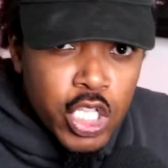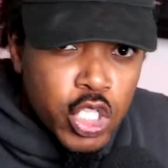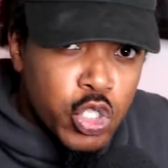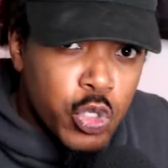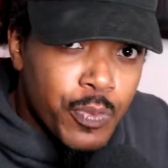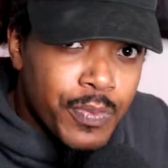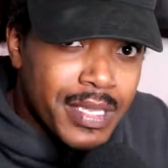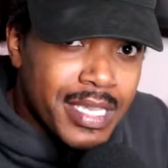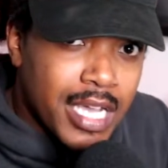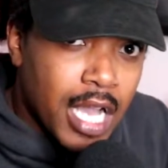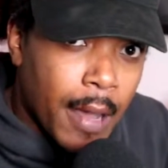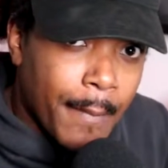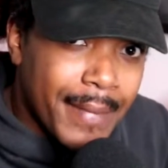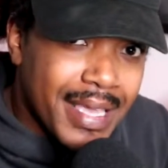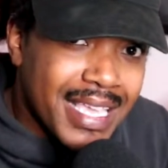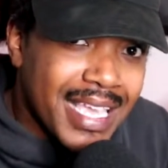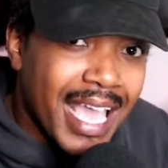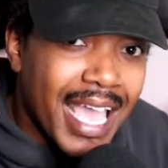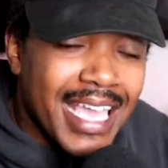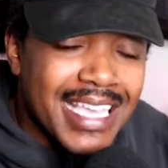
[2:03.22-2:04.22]
to
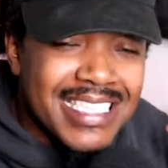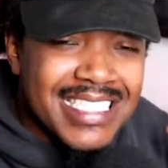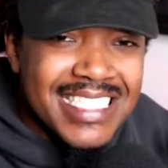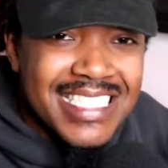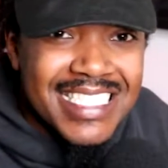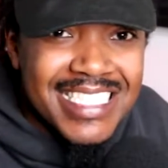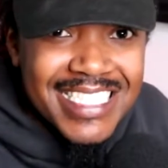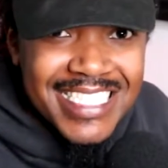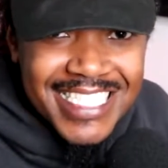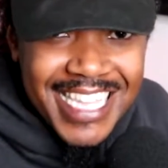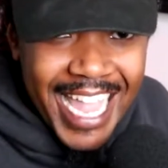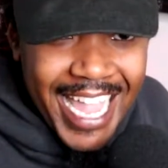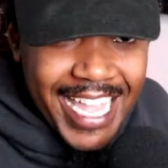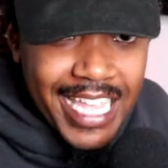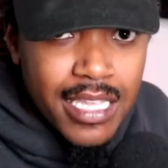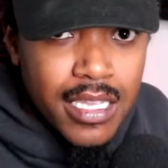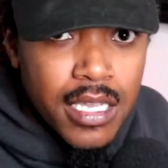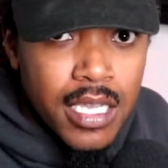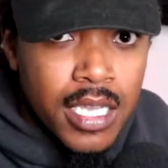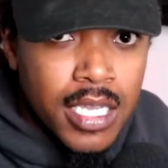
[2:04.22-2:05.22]
becoming a
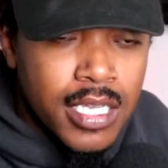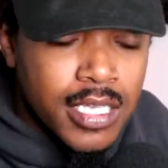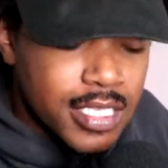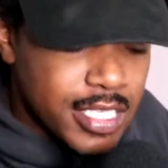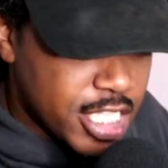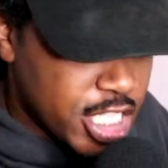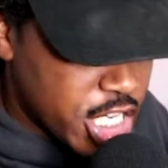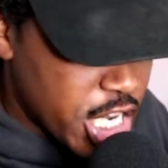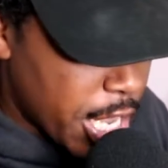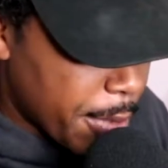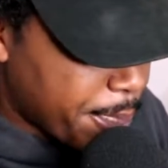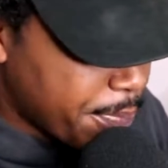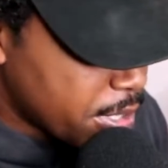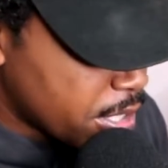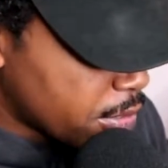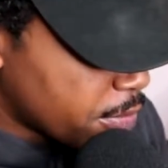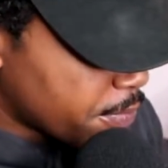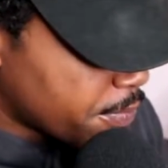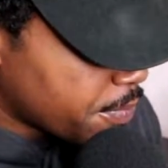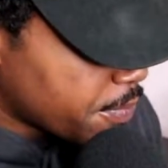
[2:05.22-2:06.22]
state
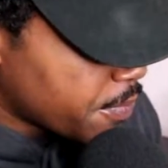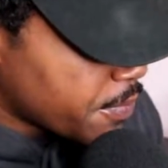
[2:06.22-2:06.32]
champion.